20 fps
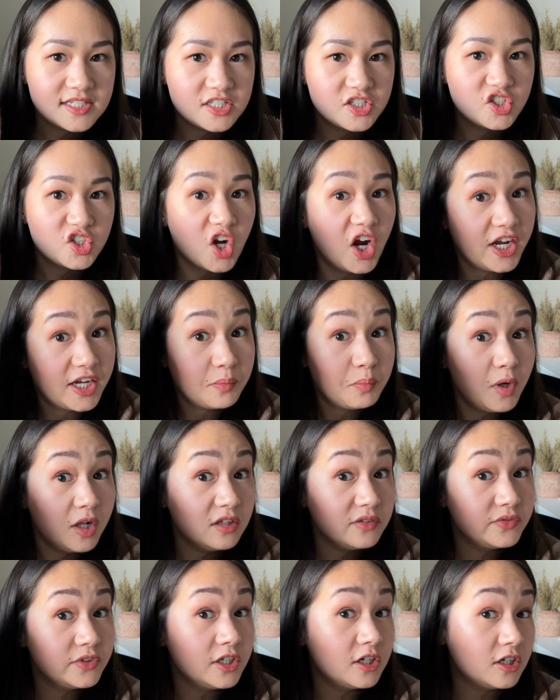giant ball
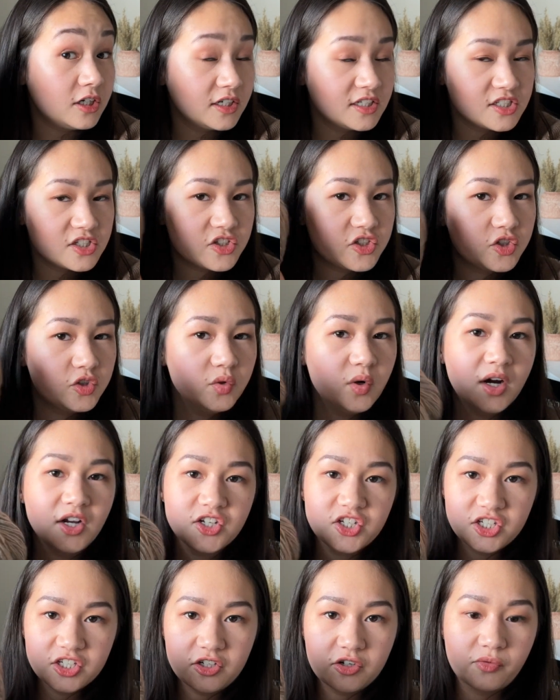of yarn is
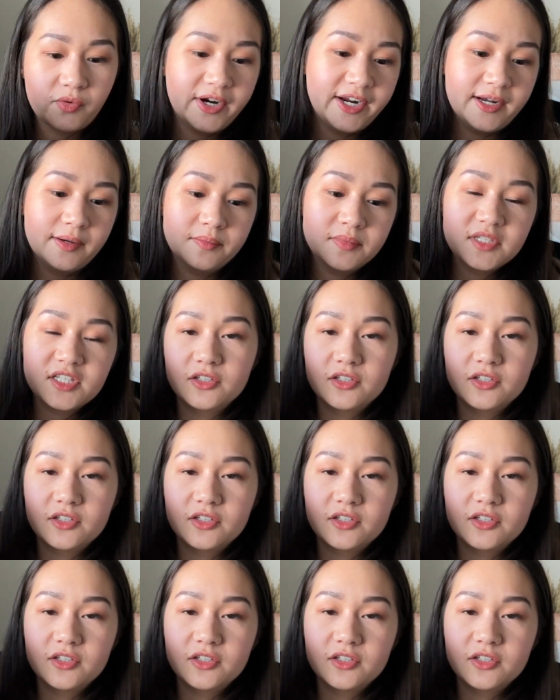200 grams.